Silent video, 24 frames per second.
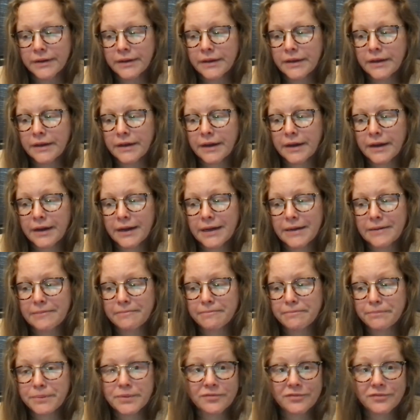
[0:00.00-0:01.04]

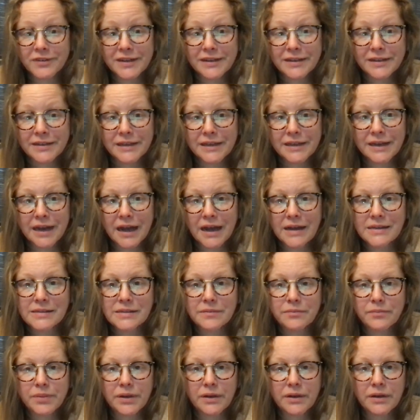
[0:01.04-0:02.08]
But frankly, it hasn't
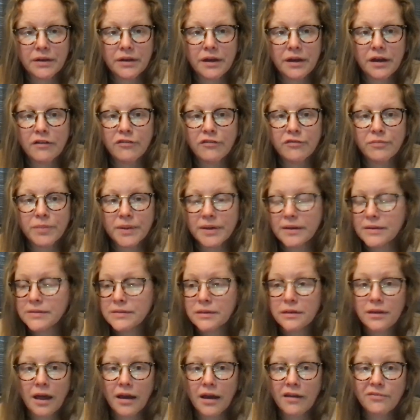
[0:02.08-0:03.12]
been enough because a
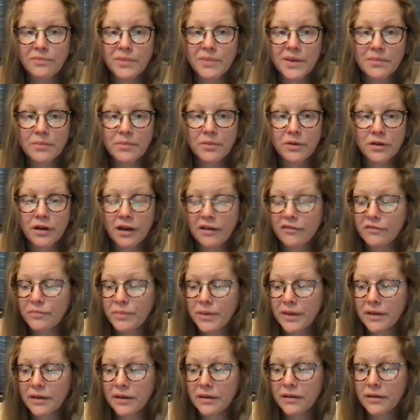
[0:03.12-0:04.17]
lot of people have
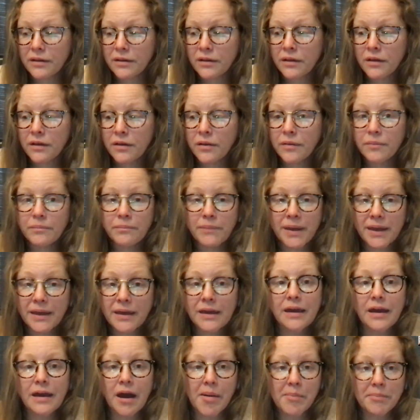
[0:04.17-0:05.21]
been making
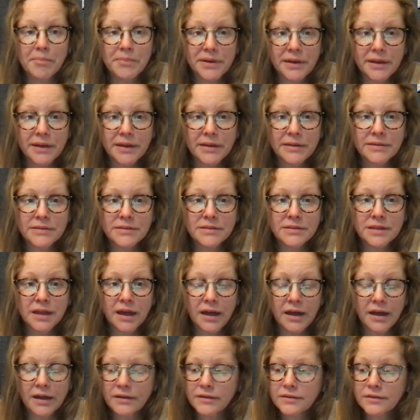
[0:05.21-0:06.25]
companies
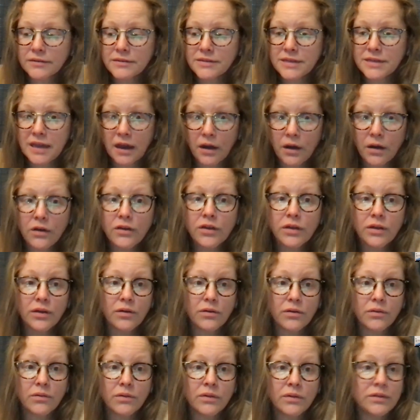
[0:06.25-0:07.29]
that tell
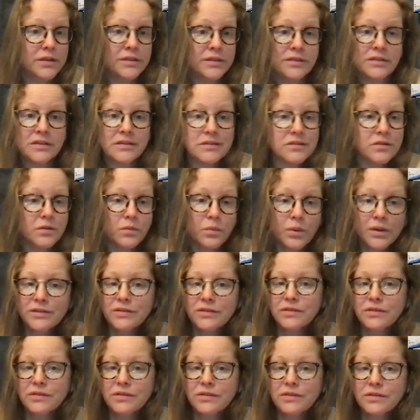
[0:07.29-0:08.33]
you this is the one
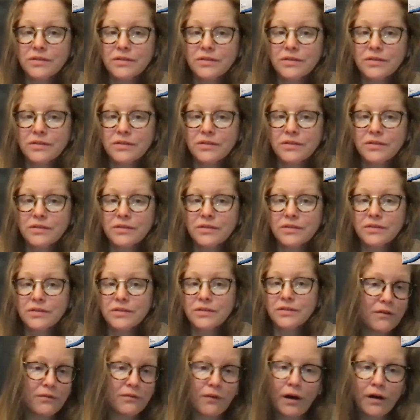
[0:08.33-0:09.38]
solution that you need to
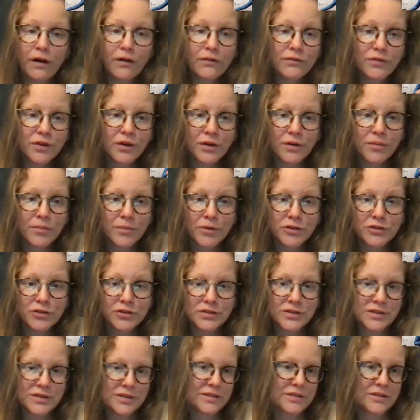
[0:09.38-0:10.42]
solve all of your
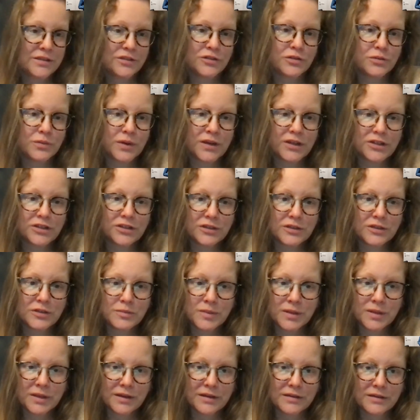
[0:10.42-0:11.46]
emergency situations
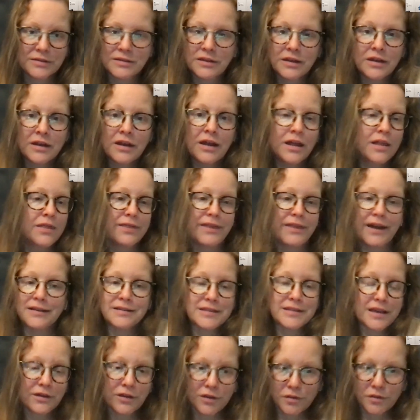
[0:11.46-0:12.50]
because that's
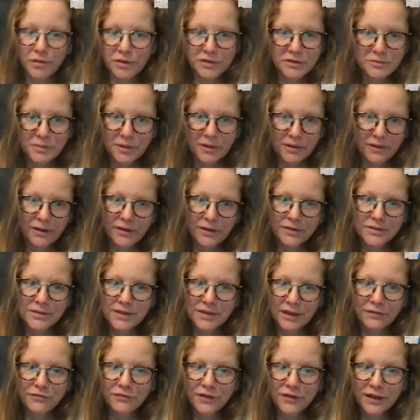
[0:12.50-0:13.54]
how you experience
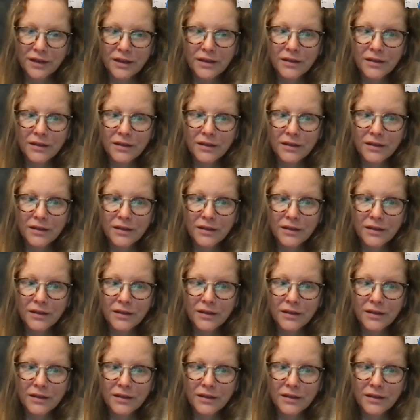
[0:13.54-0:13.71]
safety.